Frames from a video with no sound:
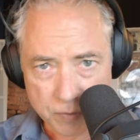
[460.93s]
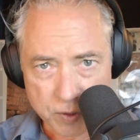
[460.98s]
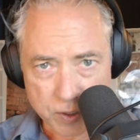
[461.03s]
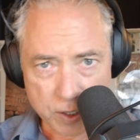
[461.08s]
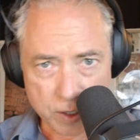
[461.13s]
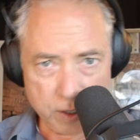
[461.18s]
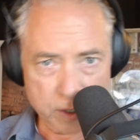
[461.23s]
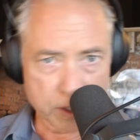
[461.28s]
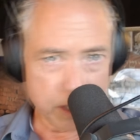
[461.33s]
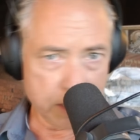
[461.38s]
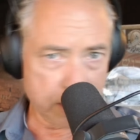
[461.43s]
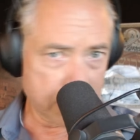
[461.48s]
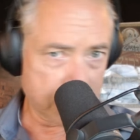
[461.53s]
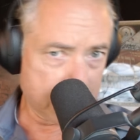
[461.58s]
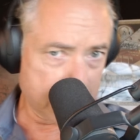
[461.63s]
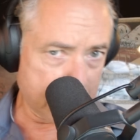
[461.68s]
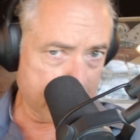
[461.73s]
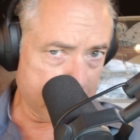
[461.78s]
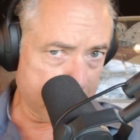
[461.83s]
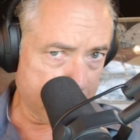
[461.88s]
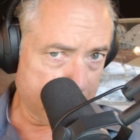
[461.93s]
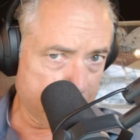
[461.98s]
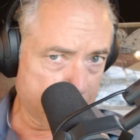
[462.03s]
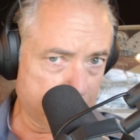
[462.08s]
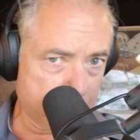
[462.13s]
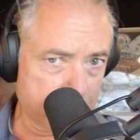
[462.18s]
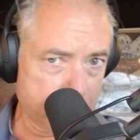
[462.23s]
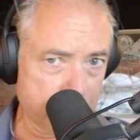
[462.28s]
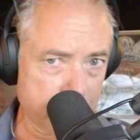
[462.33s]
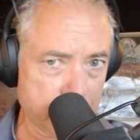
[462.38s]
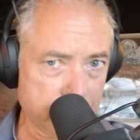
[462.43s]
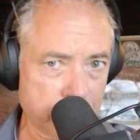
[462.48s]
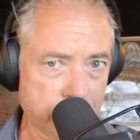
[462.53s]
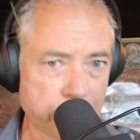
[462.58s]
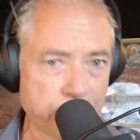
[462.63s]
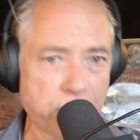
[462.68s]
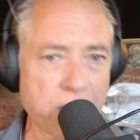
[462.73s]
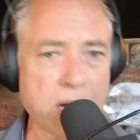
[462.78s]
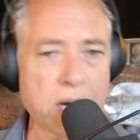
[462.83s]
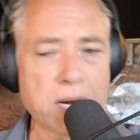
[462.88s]
So I just
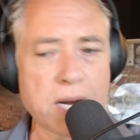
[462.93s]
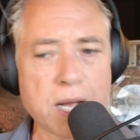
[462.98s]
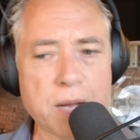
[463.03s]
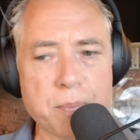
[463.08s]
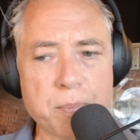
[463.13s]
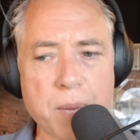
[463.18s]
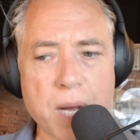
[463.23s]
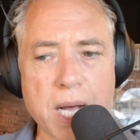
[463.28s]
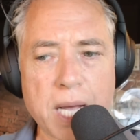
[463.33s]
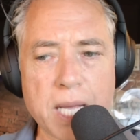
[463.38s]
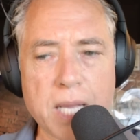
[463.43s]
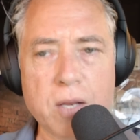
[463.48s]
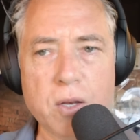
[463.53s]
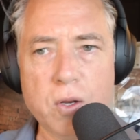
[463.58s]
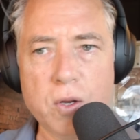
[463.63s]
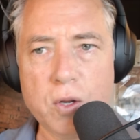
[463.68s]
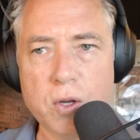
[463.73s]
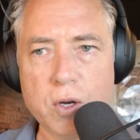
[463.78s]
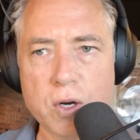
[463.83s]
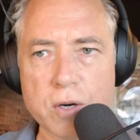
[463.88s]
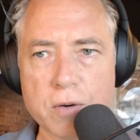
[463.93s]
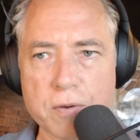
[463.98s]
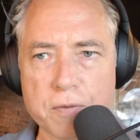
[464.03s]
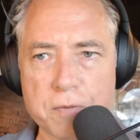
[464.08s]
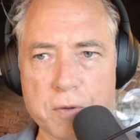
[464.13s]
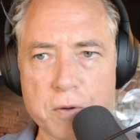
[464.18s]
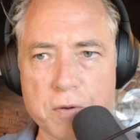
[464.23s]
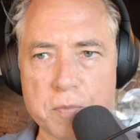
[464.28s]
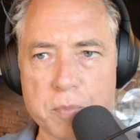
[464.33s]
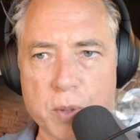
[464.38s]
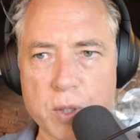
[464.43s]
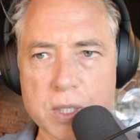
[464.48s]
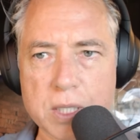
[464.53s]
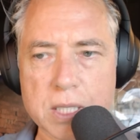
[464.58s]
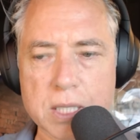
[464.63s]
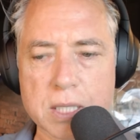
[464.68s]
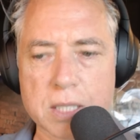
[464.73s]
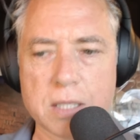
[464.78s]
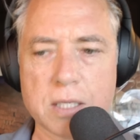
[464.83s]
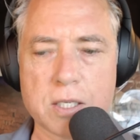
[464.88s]
fired up my New York Review of
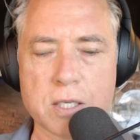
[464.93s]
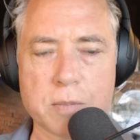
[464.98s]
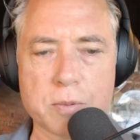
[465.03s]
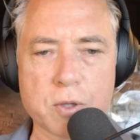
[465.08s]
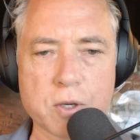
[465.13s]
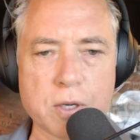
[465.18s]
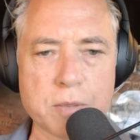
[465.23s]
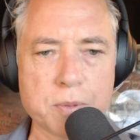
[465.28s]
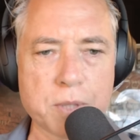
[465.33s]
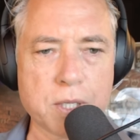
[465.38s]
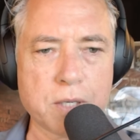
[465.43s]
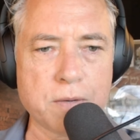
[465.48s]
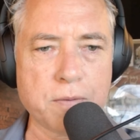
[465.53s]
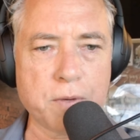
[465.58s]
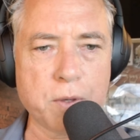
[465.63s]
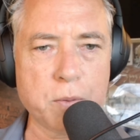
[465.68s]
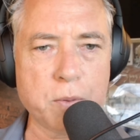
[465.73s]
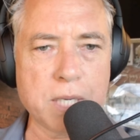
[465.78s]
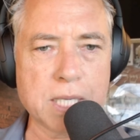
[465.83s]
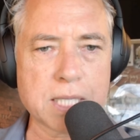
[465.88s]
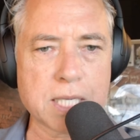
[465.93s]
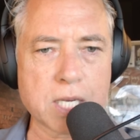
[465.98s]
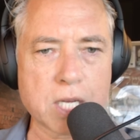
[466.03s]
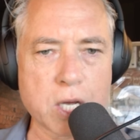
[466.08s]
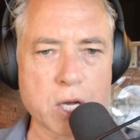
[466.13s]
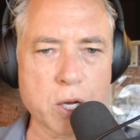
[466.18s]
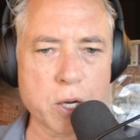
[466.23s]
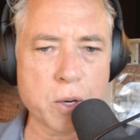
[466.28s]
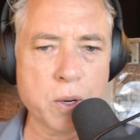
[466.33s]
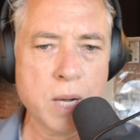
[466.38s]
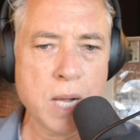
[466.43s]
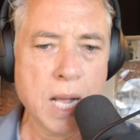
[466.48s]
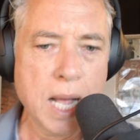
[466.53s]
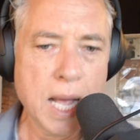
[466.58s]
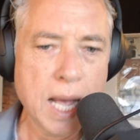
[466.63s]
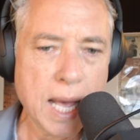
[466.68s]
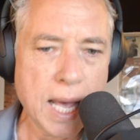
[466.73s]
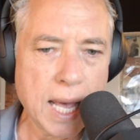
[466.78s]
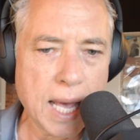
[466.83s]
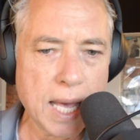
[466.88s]
Books subscription a few weeks ago.
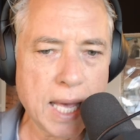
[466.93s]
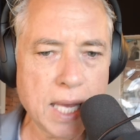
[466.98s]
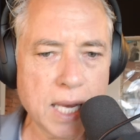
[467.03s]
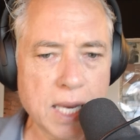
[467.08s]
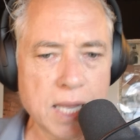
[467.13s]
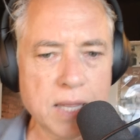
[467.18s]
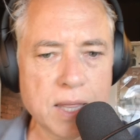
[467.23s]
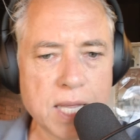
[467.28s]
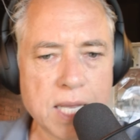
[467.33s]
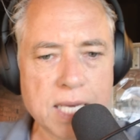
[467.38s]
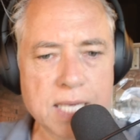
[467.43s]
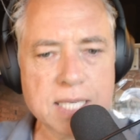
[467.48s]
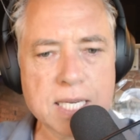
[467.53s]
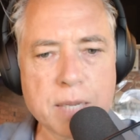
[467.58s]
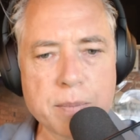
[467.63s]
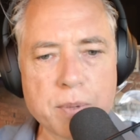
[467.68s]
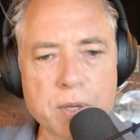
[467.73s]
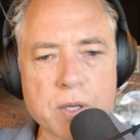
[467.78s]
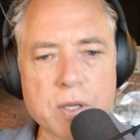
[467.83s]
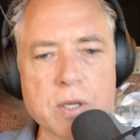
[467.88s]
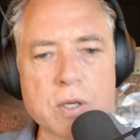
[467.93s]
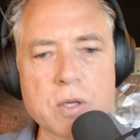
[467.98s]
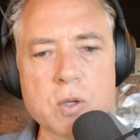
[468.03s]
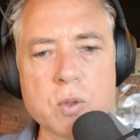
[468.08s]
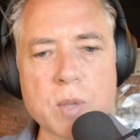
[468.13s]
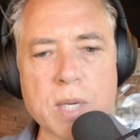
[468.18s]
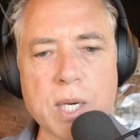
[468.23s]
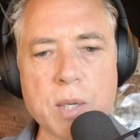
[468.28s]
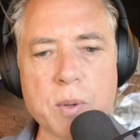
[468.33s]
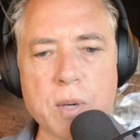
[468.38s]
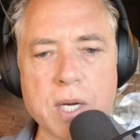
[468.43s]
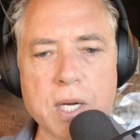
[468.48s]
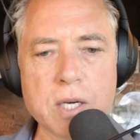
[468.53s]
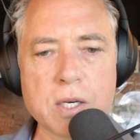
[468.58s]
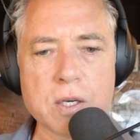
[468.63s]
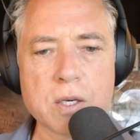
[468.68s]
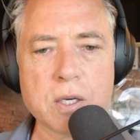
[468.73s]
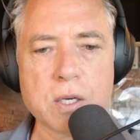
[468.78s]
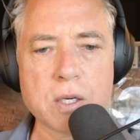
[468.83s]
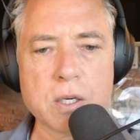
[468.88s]
And in the December 21,
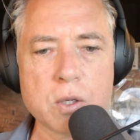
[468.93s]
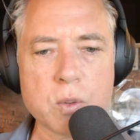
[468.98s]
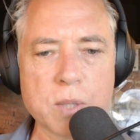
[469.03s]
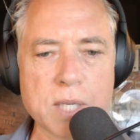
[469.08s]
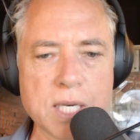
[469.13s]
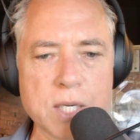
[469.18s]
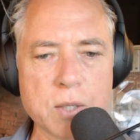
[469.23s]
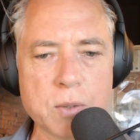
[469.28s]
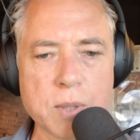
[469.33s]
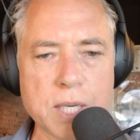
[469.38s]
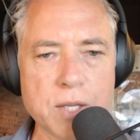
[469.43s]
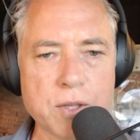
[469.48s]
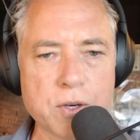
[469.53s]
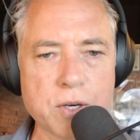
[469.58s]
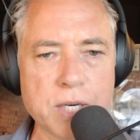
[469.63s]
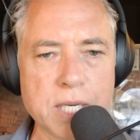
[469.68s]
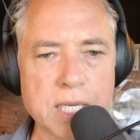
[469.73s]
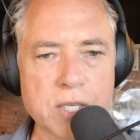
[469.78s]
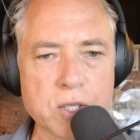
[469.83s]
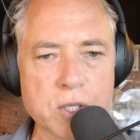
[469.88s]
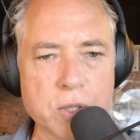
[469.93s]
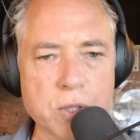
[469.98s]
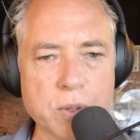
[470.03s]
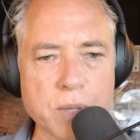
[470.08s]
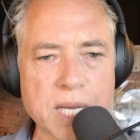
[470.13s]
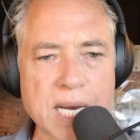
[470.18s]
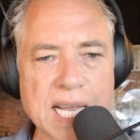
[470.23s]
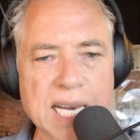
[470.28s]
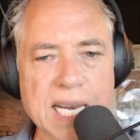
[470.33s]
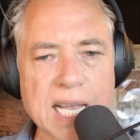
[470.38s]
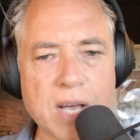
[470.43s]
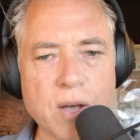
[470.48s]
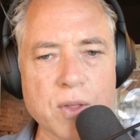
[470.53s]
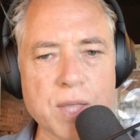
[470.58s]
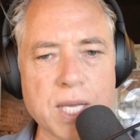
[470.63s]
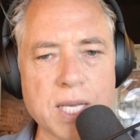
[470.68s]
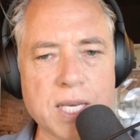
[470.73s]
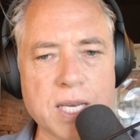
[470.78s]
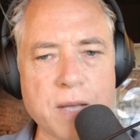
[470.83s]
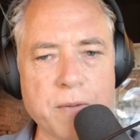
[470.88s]
2023 issue, An
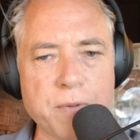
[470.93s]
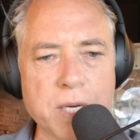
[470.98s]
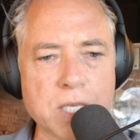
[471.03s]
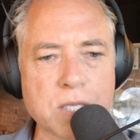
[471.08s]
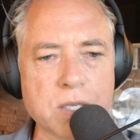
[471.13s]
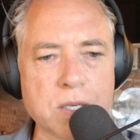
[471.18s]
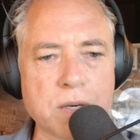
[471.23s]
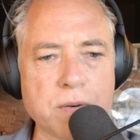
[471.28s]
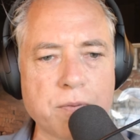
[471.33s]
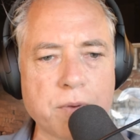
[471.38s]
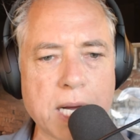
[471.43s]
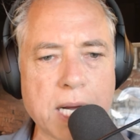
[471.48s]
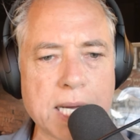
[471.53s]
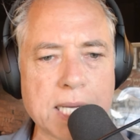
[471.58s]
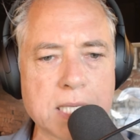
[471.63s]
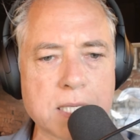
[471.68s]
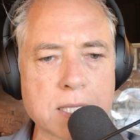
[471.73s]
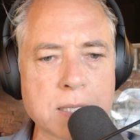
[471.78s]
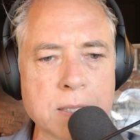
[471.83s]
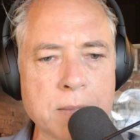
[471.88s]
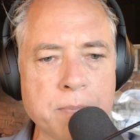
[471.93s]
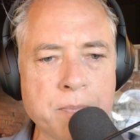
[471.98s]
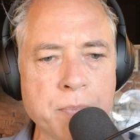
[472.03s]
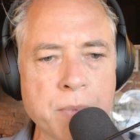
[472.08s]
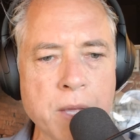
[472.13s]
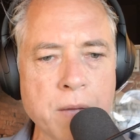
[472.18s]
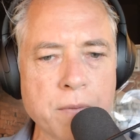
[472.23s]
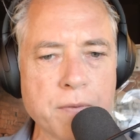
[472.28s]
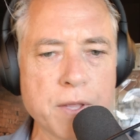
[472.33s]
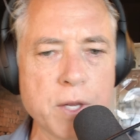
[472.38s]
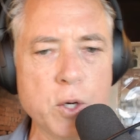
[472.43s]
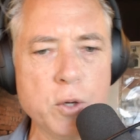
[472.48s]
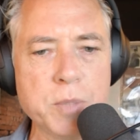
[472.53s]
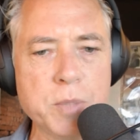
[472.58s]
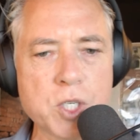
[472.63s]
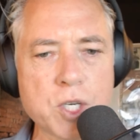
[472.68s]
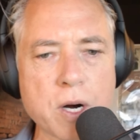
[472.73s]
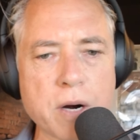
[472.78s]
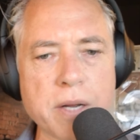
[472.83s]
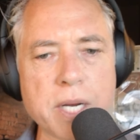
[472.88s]
Unhealthy Definition of Rights, the new
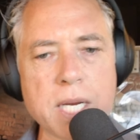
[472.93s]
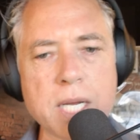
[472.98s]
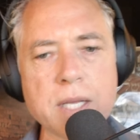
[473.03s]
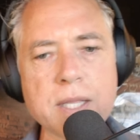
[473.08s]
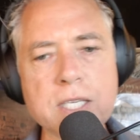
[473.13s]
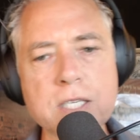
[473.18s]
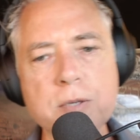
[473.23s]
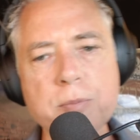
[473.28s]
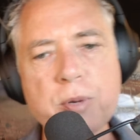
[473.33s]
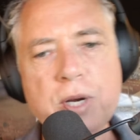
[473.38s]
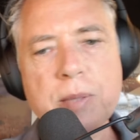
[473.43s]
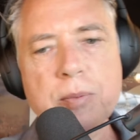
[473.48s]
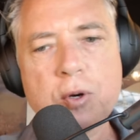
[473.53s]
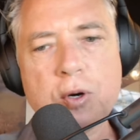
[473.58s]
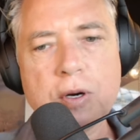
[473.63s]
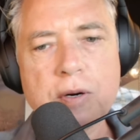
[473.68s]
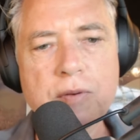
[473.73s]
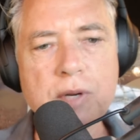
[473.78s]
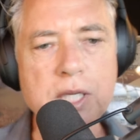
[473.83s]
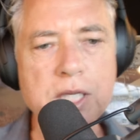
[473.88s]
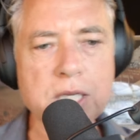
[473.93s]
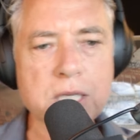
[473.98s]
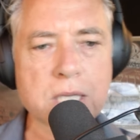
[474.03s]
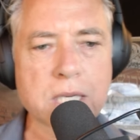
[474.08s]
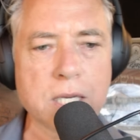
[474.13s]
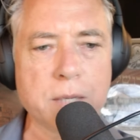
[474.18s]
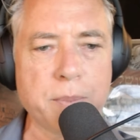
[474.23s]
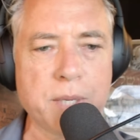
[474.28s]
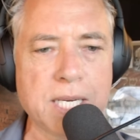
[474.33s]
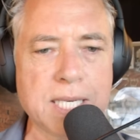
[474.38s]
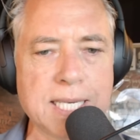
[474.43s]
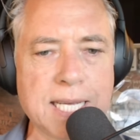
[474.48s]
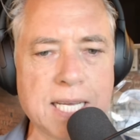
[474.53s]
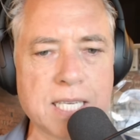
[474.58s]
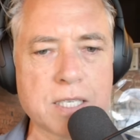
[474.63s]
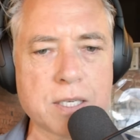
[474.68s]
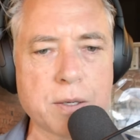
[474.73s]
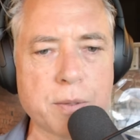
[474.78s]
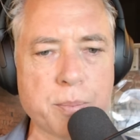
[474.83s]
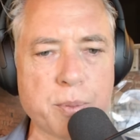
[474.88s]
majority on the Supreme Court, religious liberty
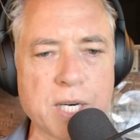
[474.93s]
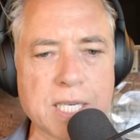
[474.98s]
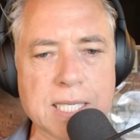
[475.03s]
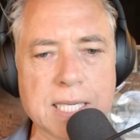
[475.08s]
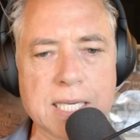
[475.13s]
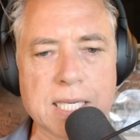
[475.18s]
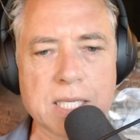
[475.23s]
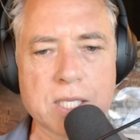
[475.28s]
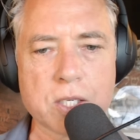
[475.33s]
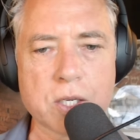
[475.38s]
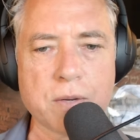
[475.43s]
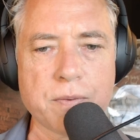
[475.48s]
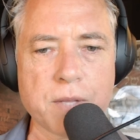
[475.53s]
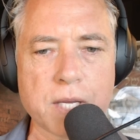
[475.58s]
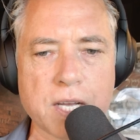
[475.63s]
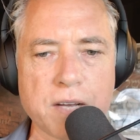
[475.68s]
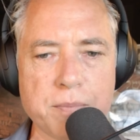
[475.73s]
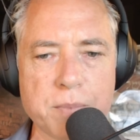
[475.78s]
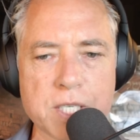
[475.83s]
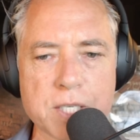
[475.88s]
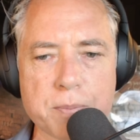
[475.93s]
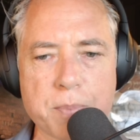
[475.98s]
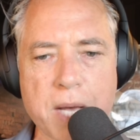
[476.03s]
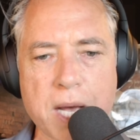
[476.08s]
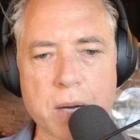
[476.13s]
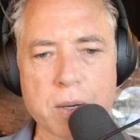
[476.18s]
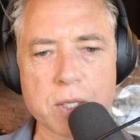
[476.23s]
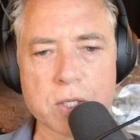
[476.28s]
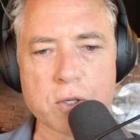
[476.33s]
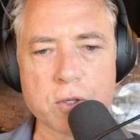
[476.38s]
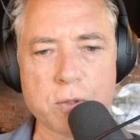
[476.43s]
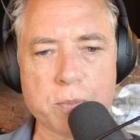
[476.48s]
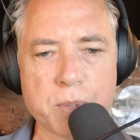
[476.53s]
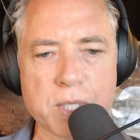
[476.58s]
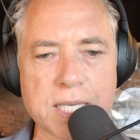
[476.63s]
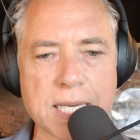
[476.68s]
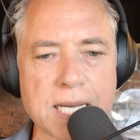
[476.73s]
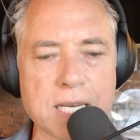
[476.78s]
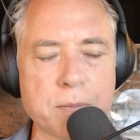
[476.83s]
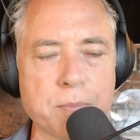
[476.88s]
takes precedence over the government's power to
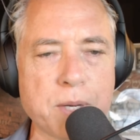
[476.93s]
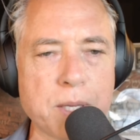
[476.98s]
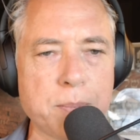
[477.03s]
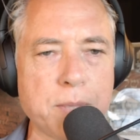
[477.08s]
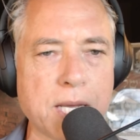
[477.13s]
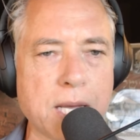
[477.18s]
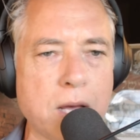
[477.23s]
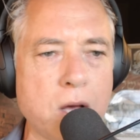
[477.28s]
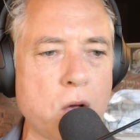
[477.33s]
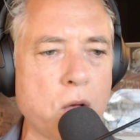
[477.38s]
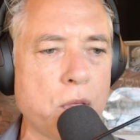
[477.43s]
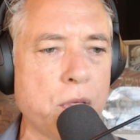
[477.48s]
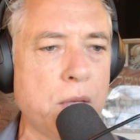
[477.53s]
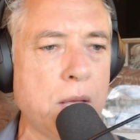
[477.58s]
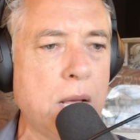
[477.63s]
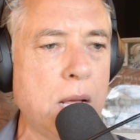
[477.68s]
protect public health.